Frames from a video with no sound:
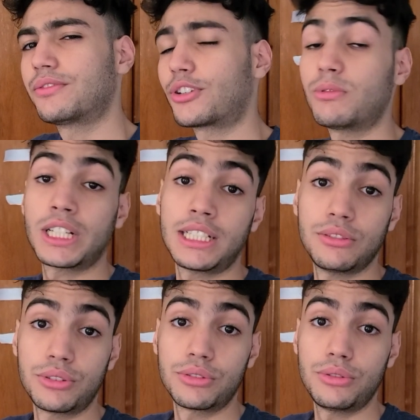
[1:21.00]
From what I
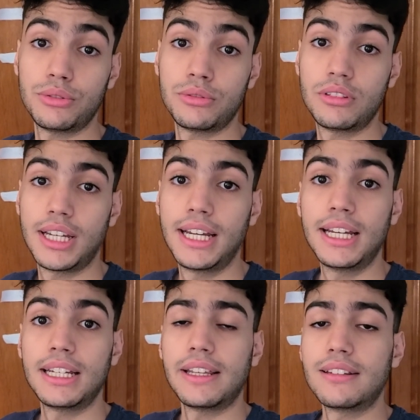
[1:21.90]
understood,
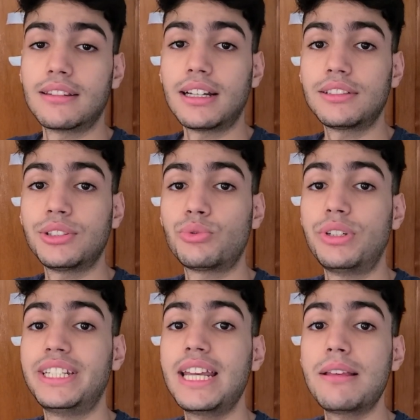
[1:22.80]
is that it
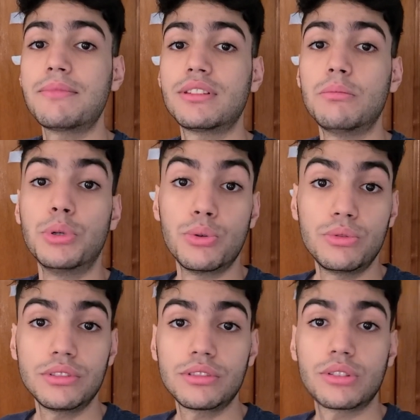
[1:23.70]
renames the
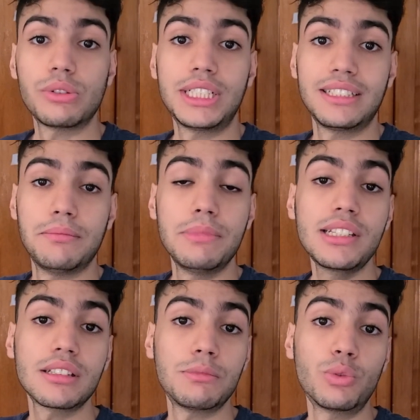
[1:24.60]
bones so that the
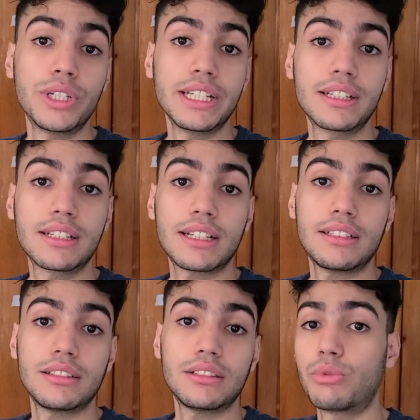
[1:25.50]
Mixamo rig
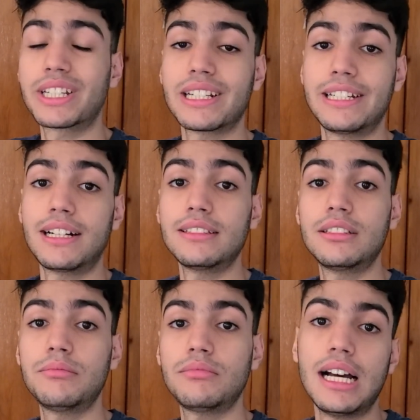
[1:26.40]
can recognize
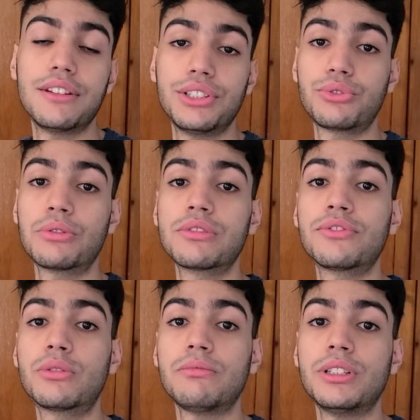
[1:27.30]
them and then
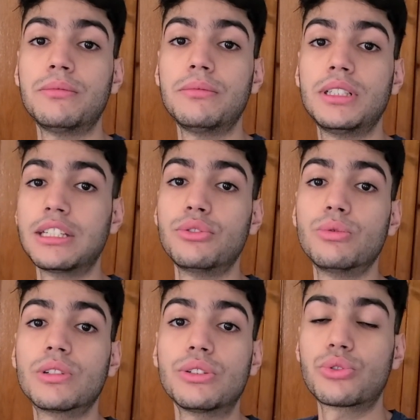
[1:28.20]
transform them into
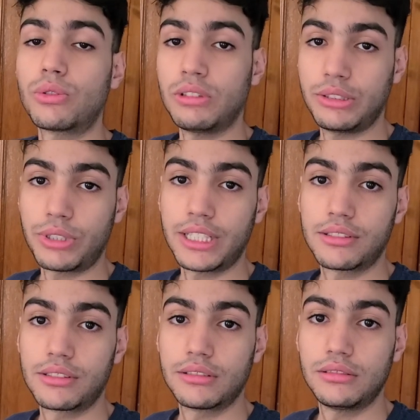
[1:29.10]
controlling rigs.